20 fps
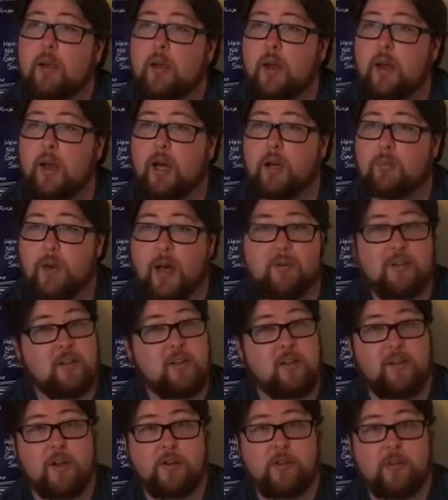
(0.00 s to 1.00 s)

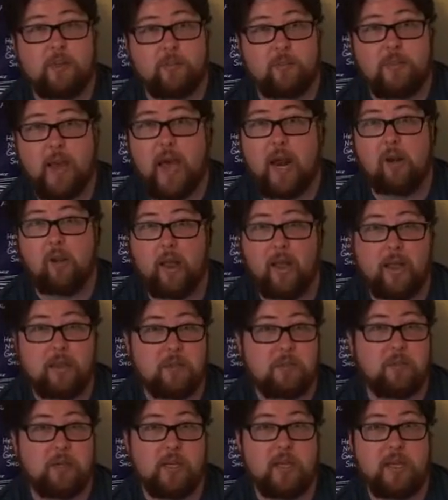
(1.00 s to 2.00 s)
Obviously, eventually the battle
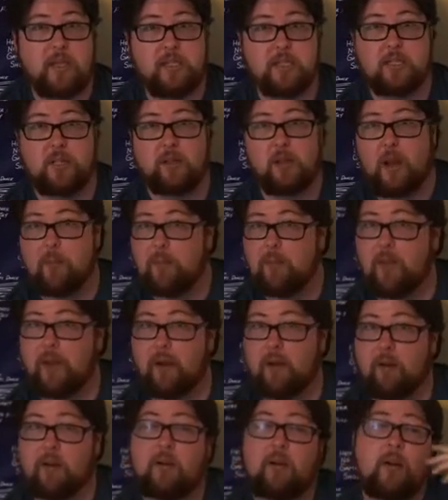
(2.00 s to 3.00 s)
ends, but he's still up
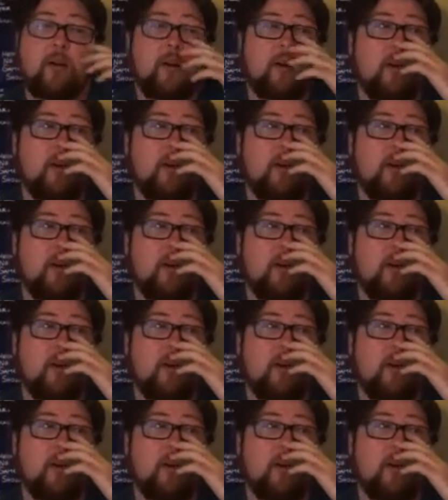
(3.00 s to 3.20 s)
there